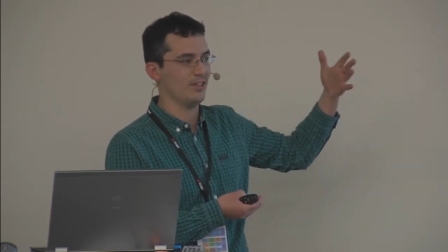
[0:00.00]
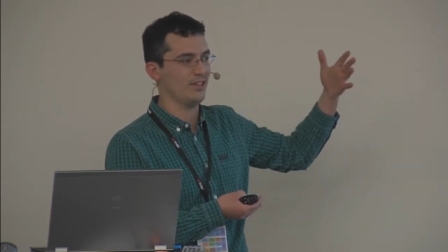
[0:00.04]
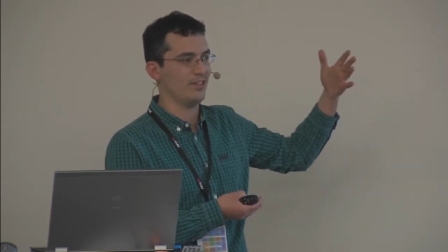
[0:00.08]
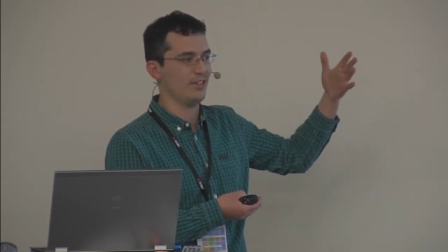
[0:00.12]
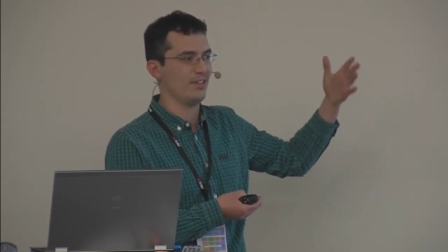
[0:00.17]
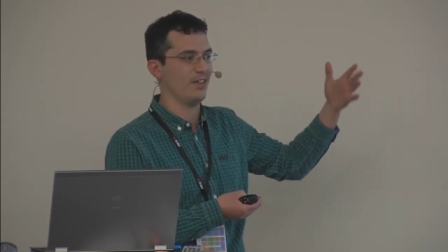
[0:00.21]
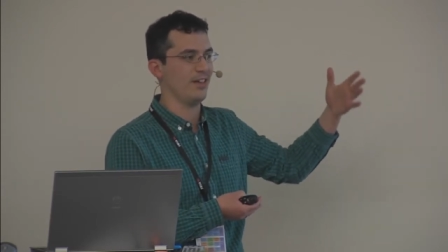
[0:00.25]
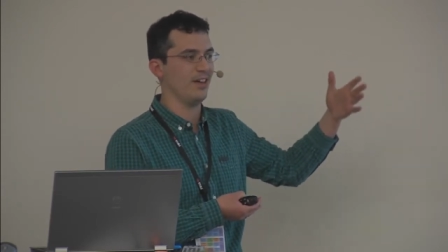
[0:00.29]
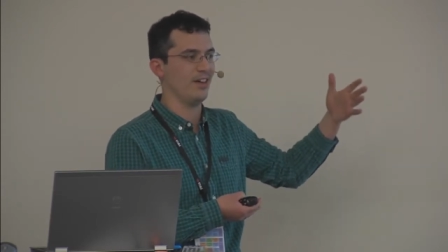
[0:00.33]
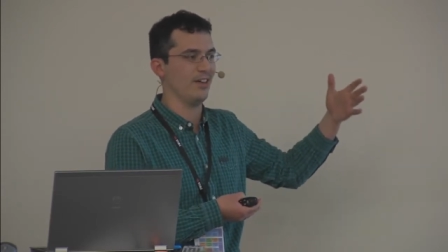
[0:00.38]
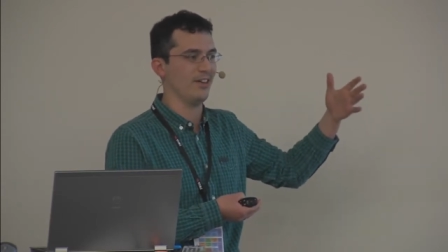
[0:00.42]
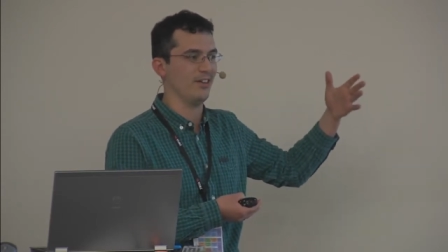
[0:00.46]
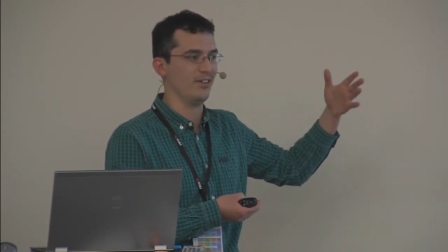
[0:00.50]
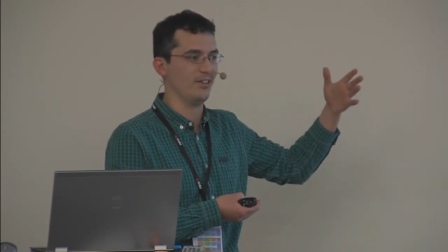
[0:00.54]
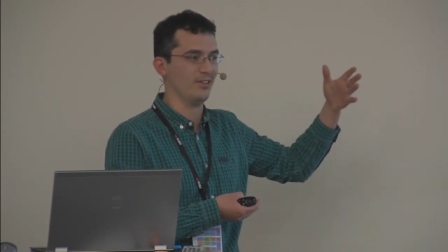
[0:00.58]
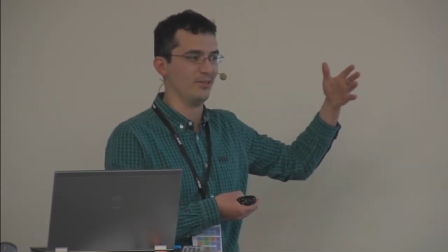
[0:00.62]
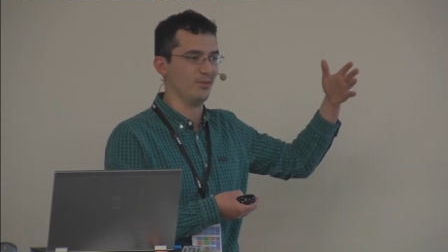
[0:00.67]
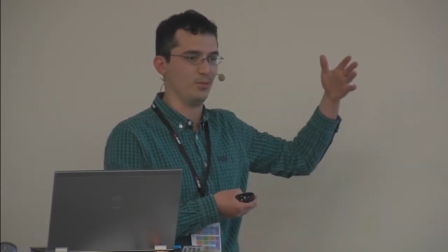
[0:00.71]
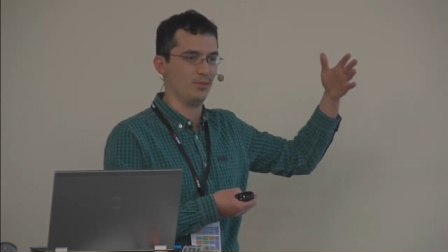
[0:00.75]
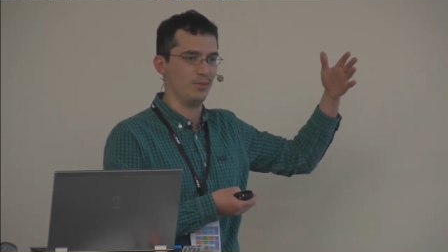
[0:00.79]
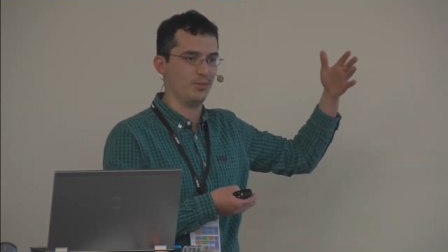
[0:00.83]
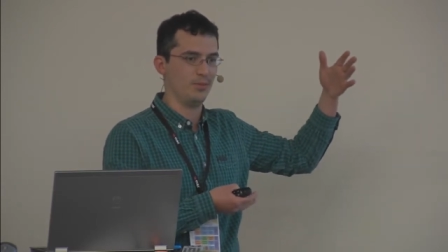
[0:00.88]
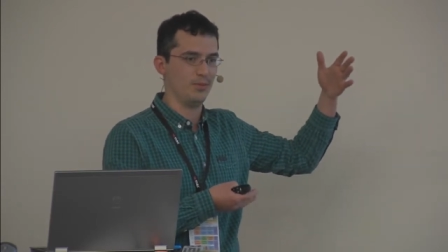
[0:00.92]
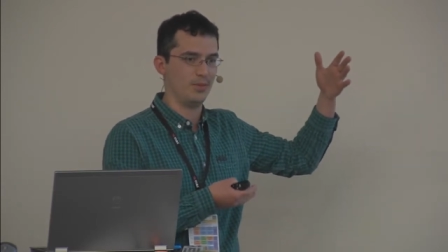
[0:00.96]
style
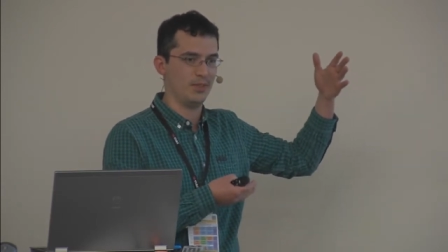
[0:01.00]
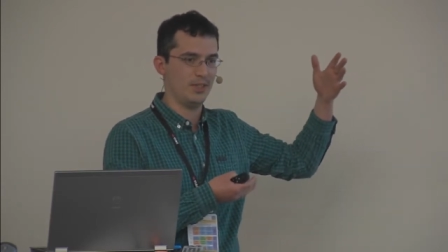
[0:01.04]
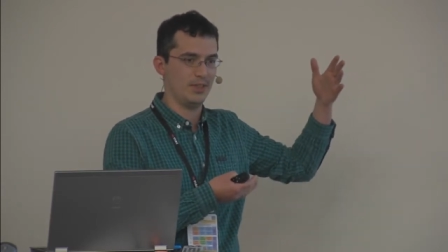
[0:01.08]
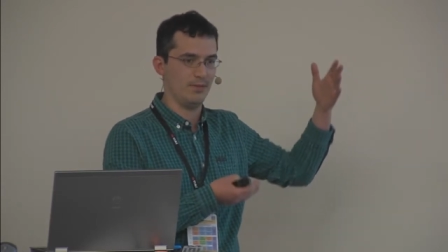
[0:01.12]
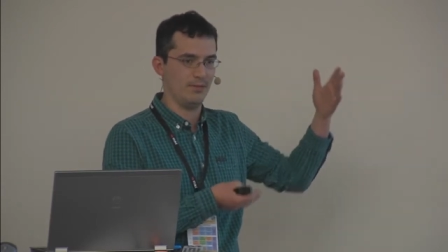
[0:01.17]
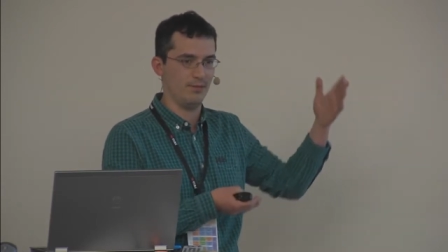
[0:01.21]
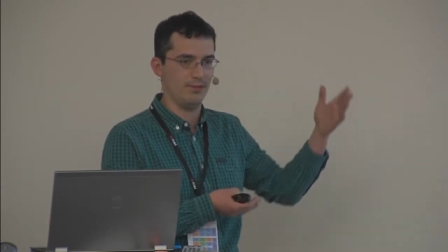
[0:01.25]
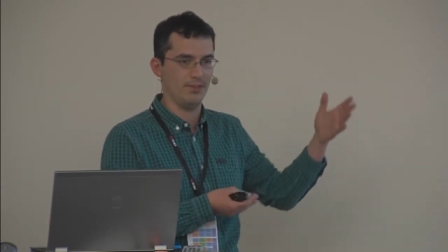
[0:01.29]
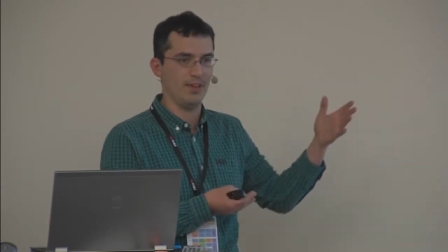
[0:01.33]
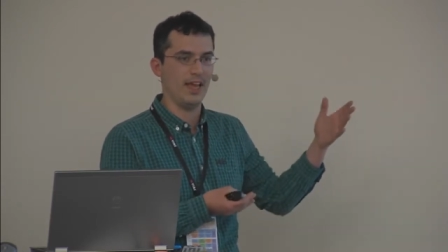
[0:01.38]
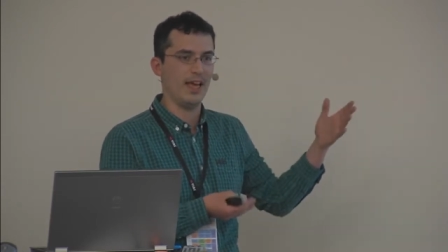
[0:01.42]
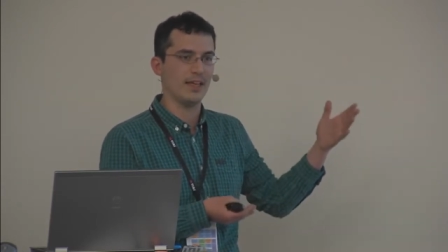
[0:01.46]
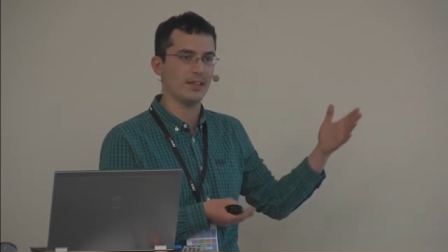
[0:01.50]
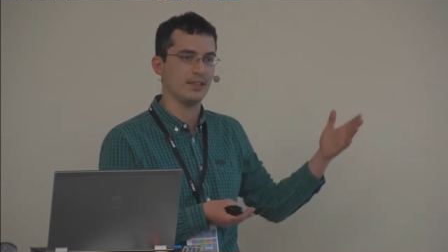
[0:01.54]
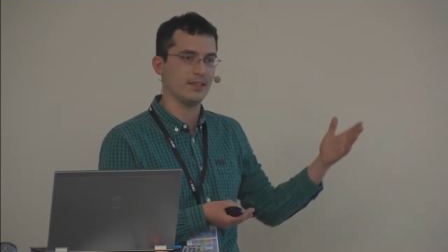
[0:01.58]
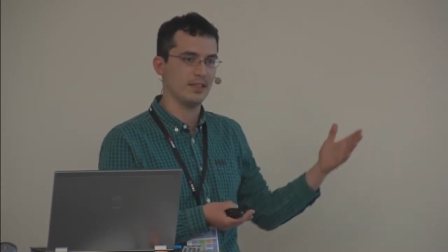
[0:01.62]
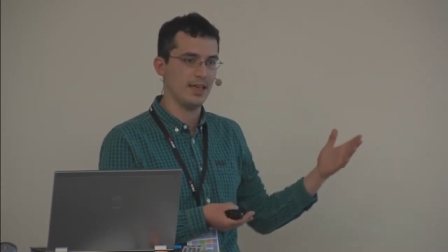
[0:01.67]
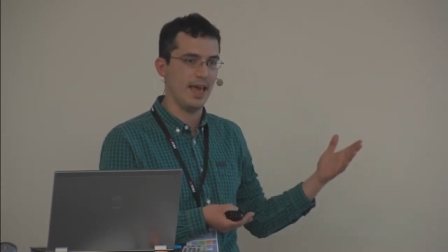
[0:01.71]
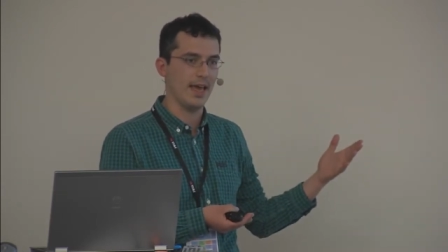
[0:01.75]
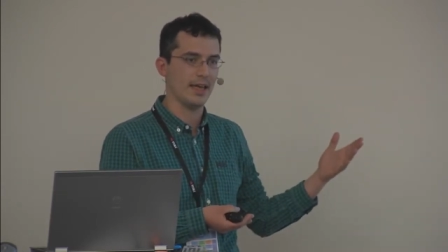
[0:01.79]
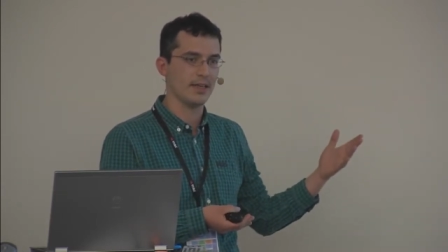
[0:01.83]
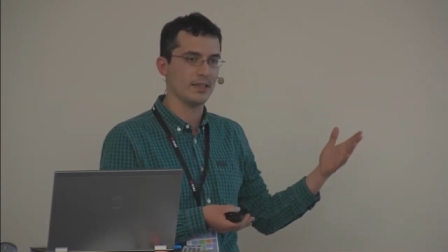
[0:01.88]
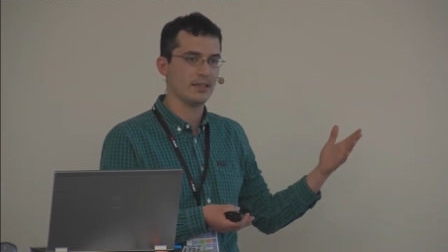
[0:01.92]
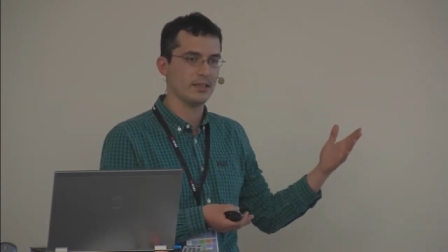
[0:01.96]
flat
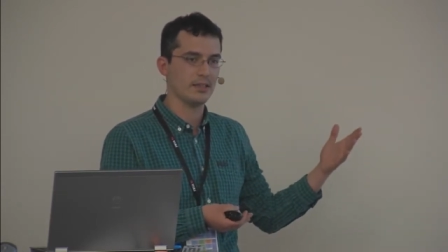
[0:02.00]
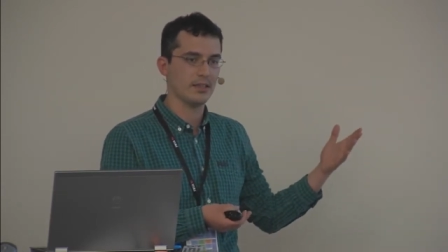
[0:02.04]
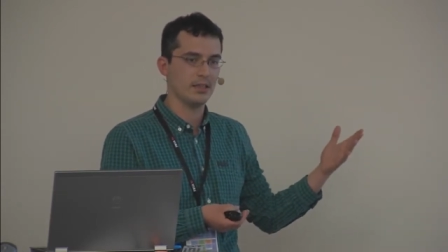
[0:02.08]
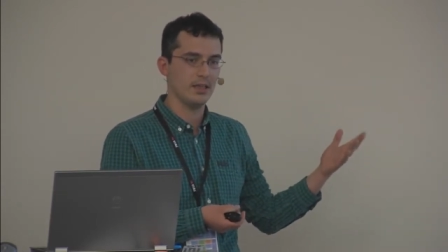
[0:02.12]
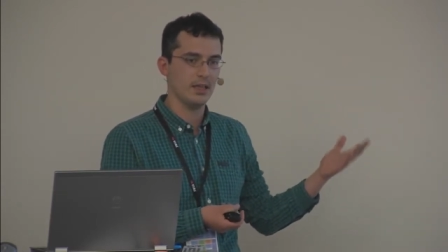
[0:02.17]
text.